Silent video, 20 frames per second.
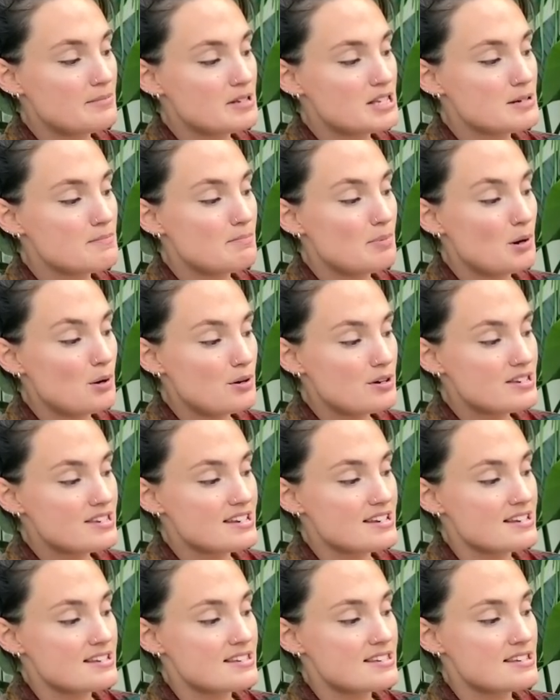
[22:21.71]
into
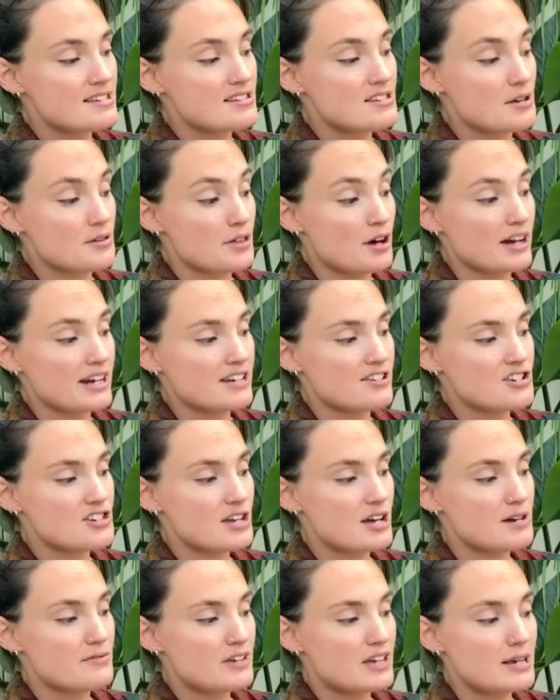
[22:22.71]
boxes so that I can just
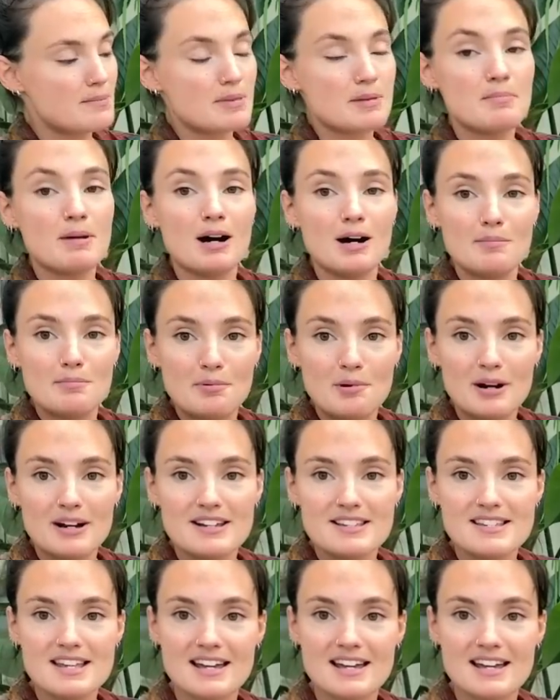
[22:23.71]
kind of keep them upright.